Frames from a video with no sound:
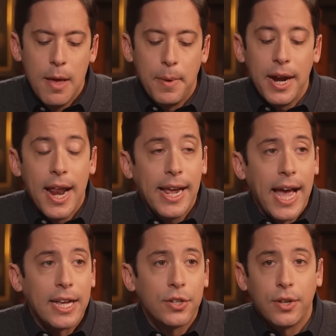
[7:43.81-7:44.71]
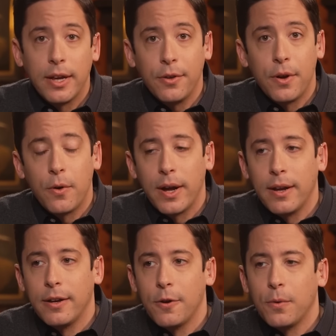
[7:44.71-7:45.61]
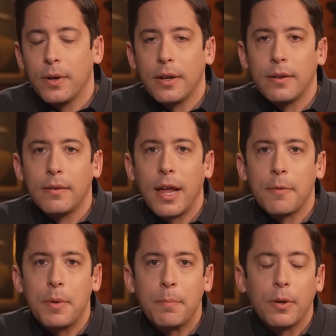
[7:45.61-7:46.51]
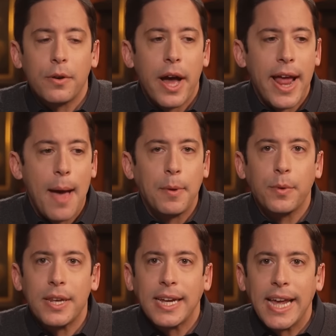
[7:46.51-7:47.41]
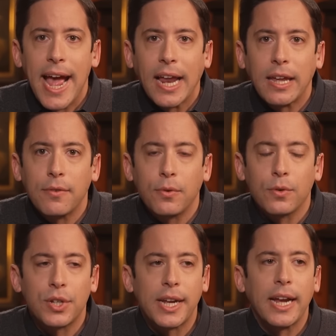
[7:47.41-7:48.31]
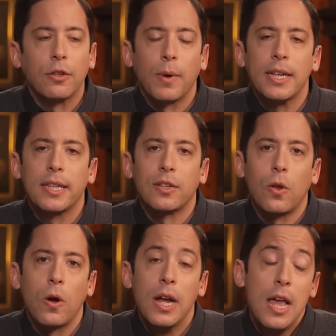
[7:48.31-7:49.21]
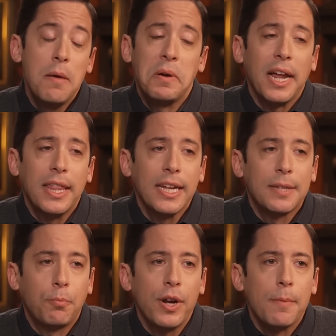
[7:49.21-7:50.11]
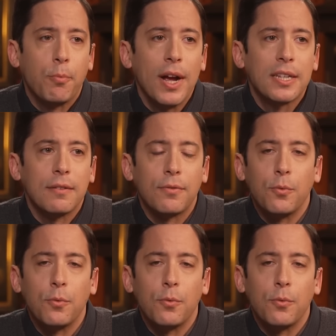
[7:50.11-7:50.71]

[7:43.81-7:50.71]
But in any case, uh, you know, I, I know uh, a lot of people are not happy with Nikki Haley for sticking in the race this long, but I think it's pretty impressive.